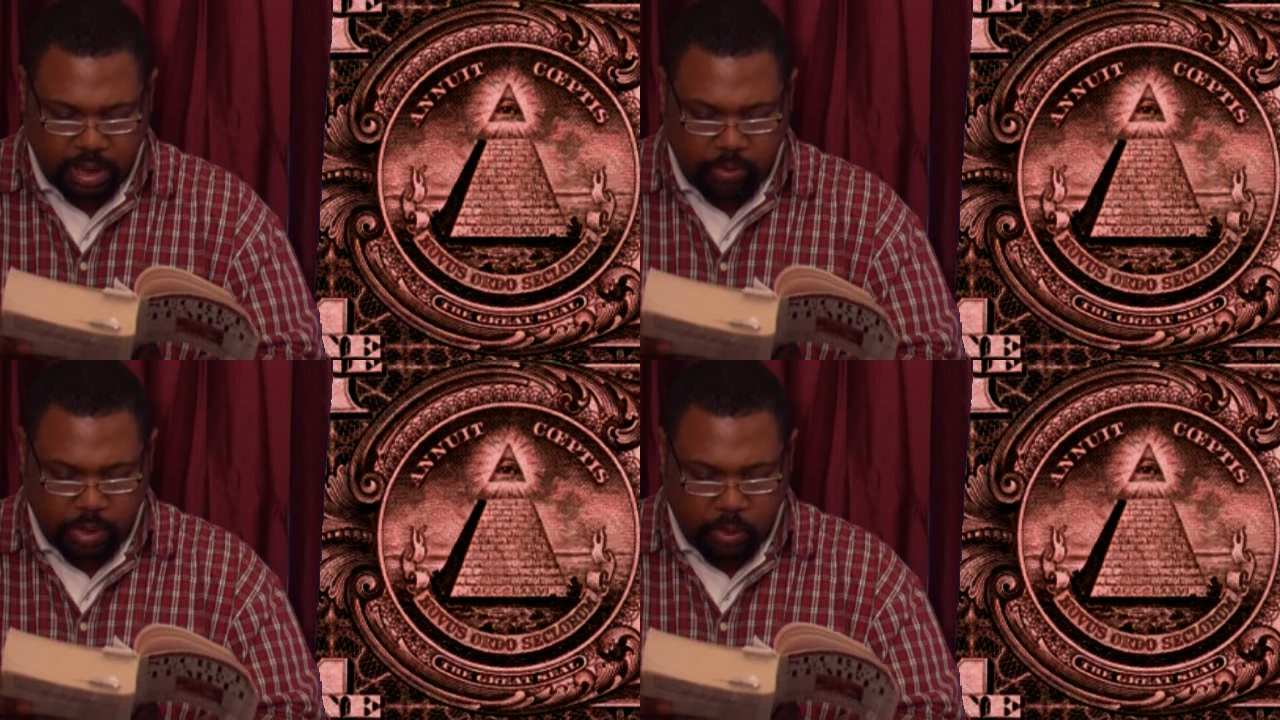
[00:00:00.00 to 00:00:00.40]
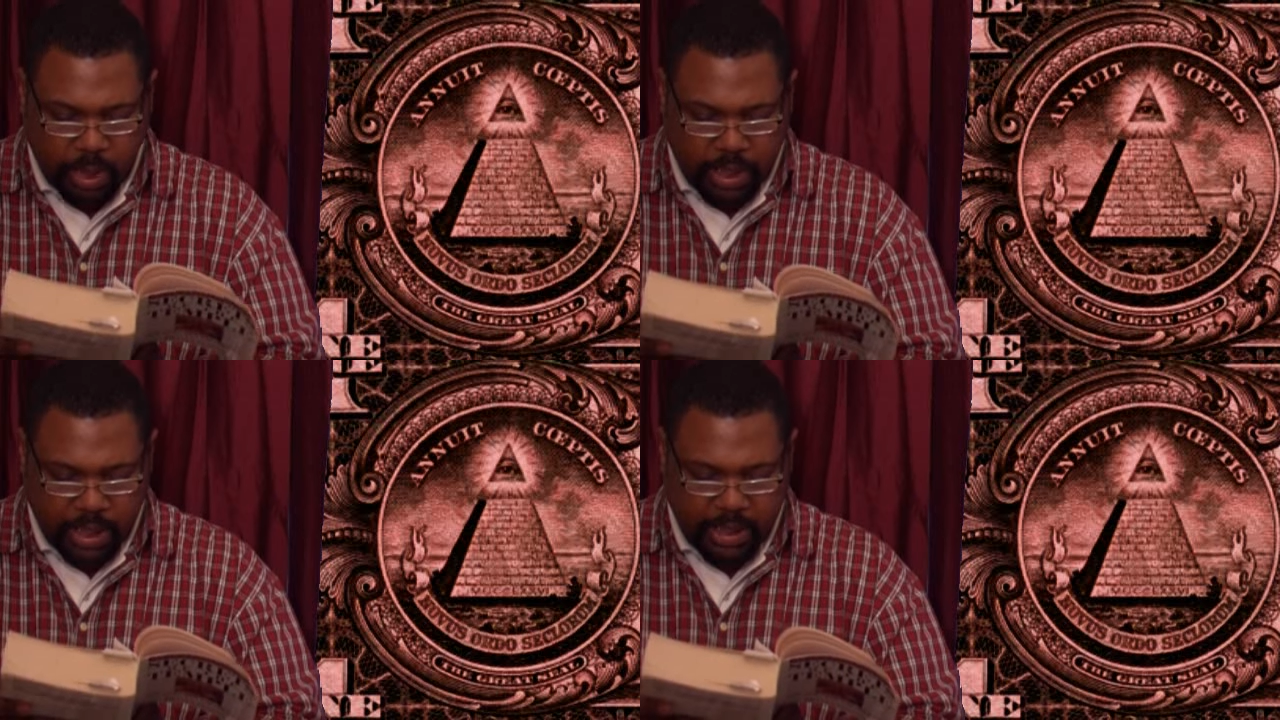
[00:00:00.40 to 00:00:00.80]
It
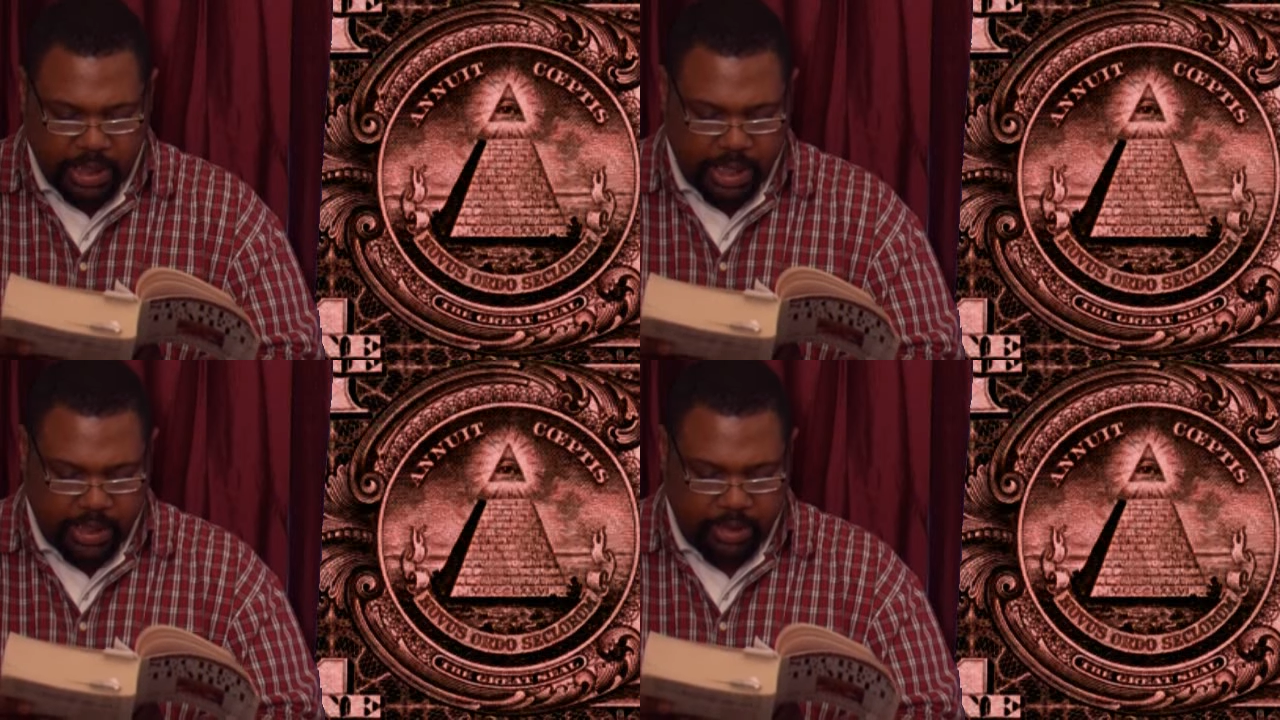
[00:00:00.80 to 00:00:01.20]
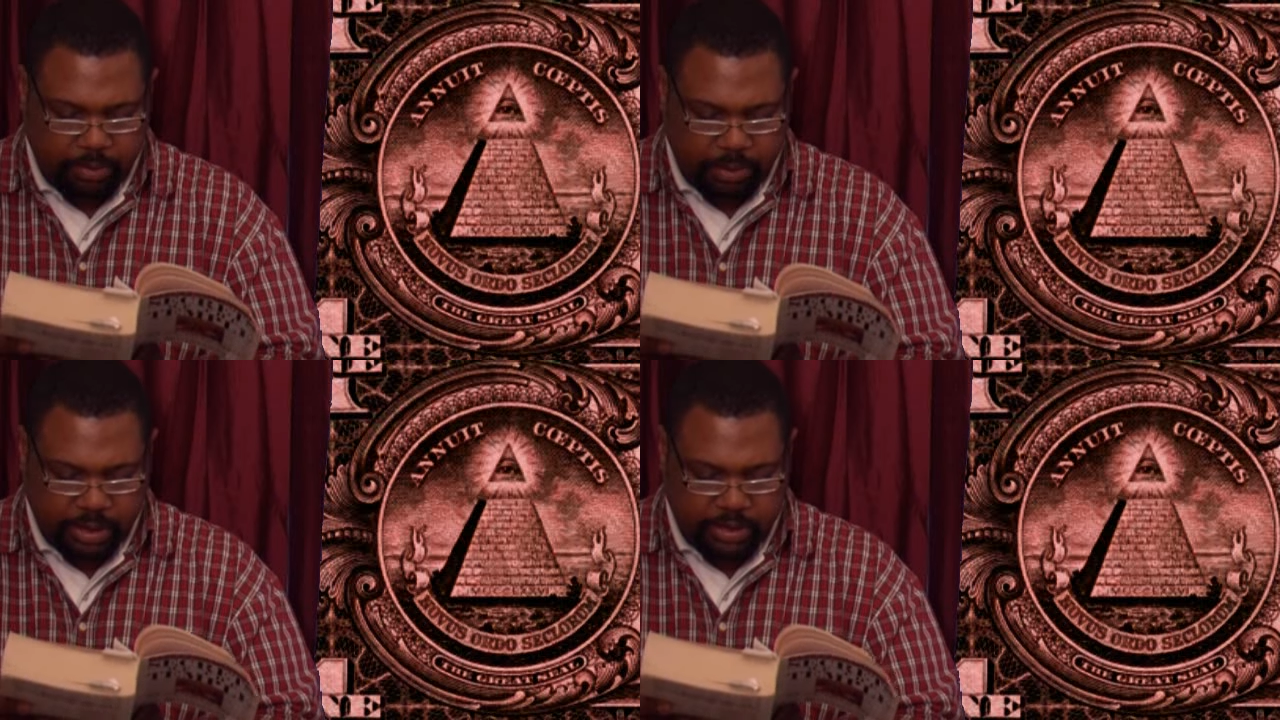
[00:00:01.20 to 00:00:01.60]
required an
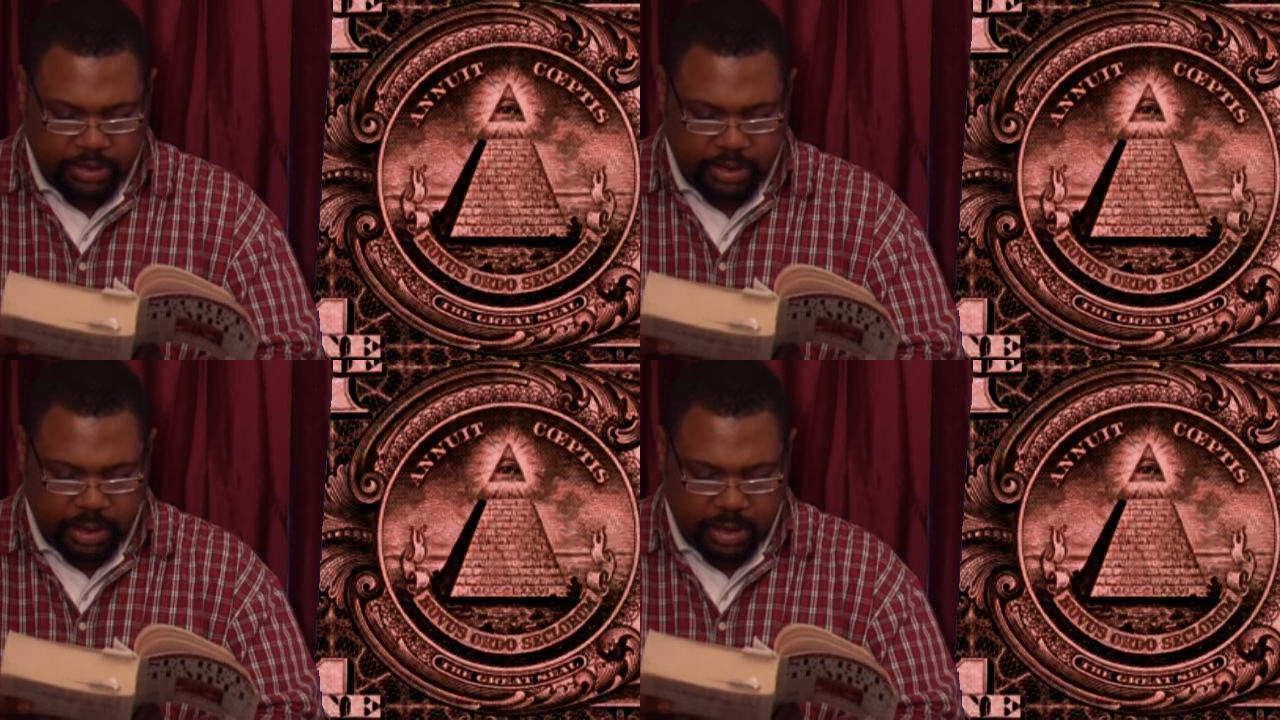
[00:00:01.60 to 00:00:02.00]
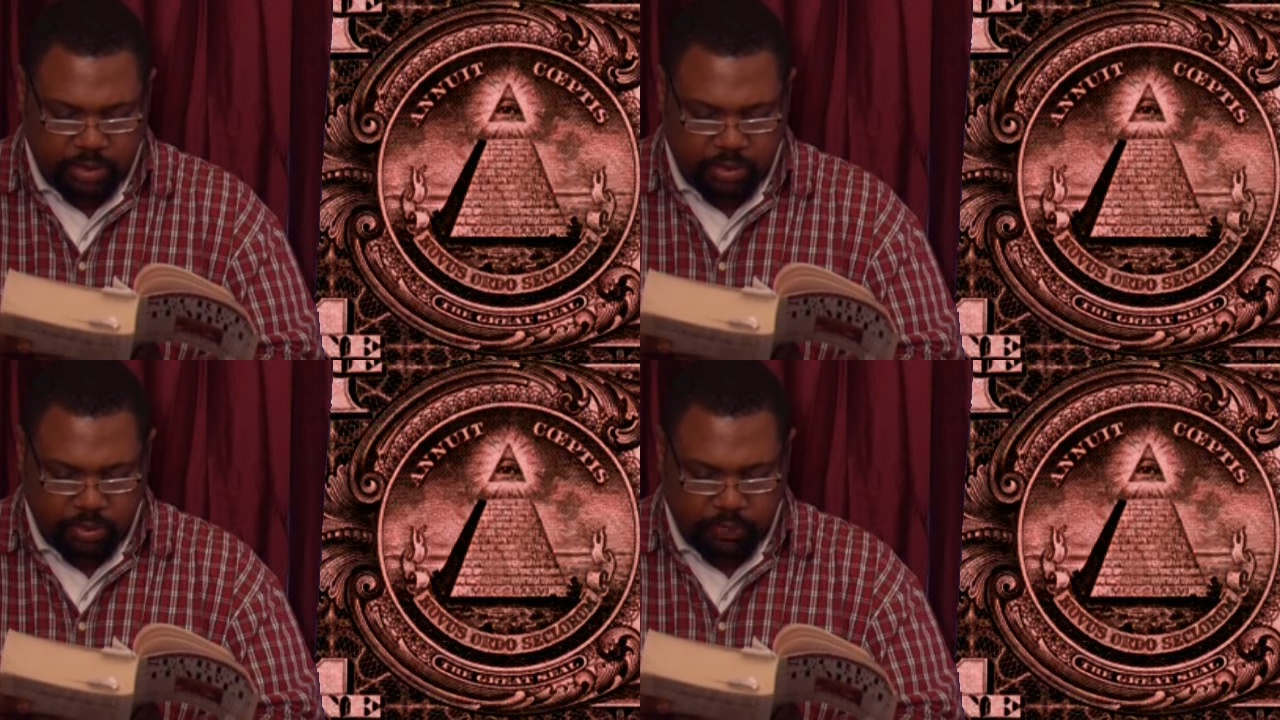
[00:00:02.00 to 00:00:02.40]
implicit and